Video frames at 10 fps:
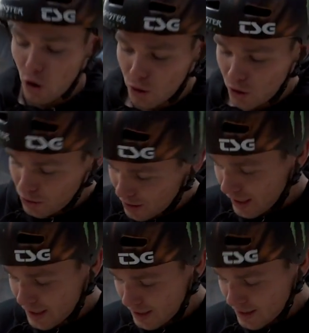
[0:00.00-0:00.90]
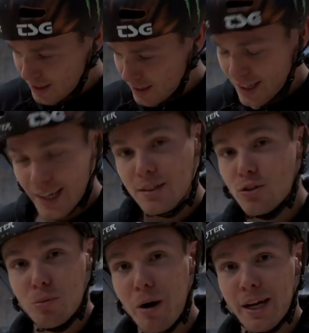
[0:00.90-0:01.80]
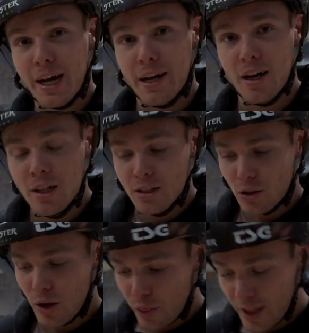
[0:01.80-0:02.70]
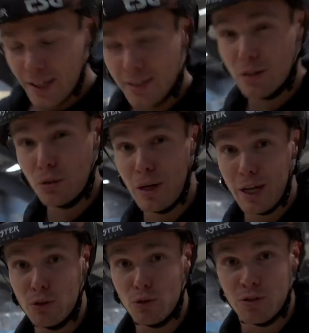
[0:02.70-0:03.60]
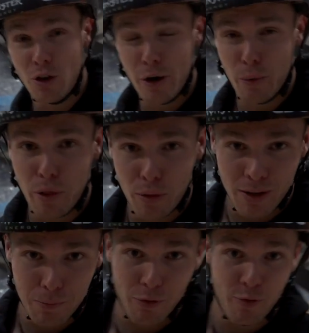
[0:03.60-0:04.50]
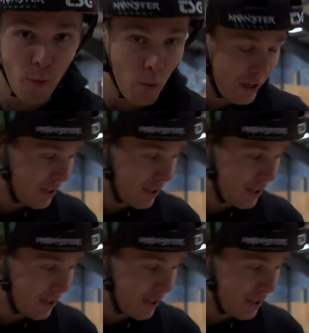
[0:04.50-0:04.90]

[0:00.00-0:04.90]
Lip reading: on, like into the bike kinda. So a thing that is really good to start with before